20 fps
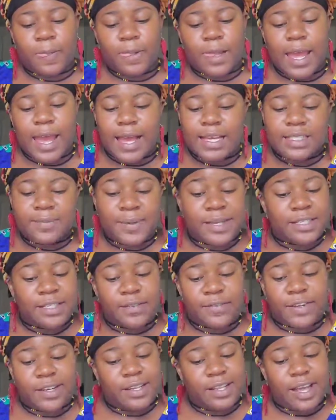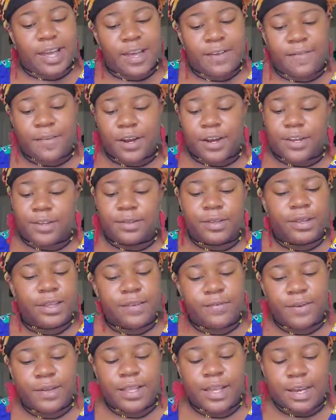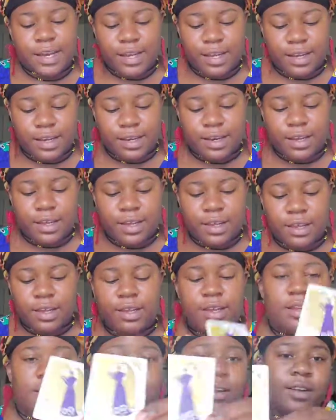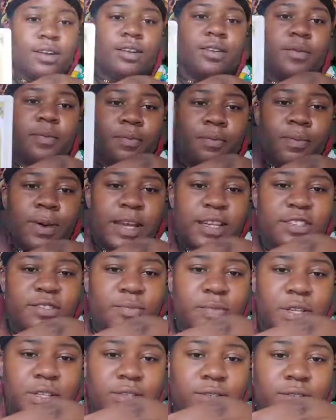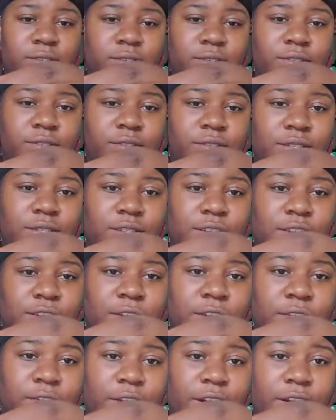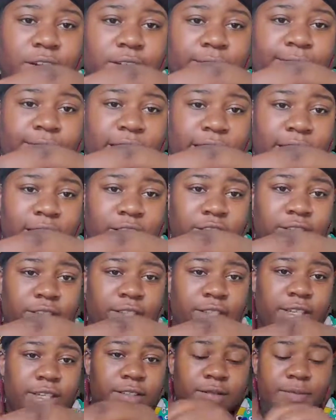aspect of your life are you looking for that in? Page of Pentacles, your career, financially.